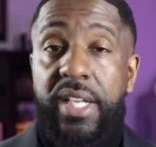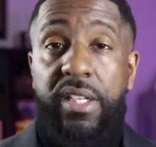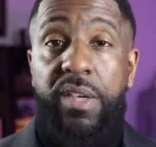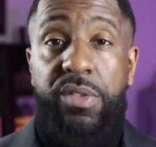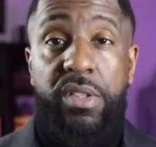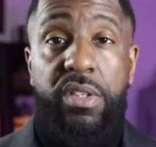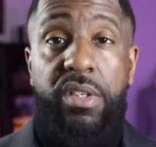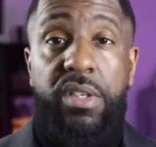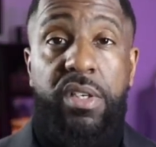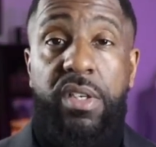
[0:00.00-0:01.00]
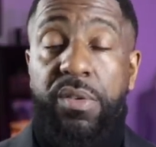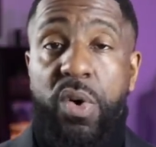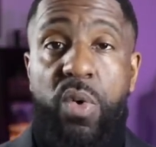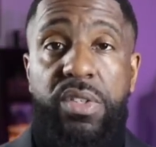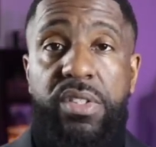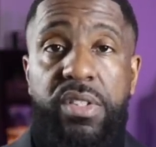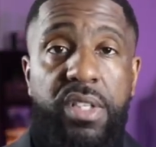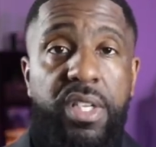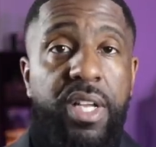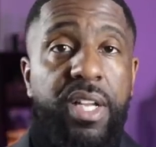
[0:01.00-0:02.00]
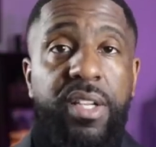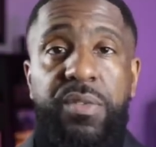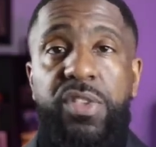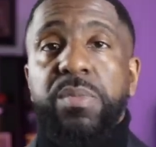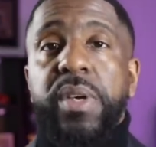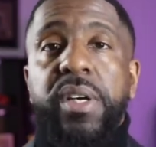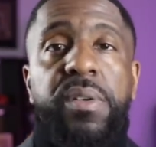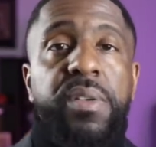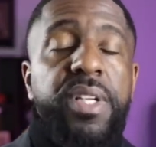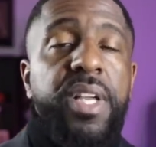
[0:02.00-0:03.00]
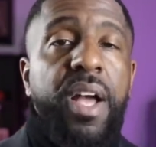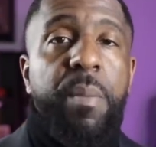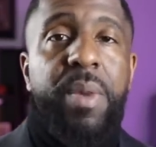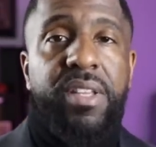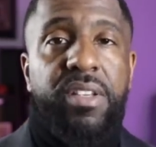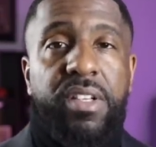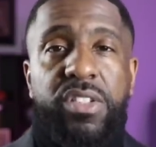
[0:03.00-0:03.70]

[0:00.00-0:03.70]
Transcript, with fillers: I love to look good, and of course, I love to smell amazing.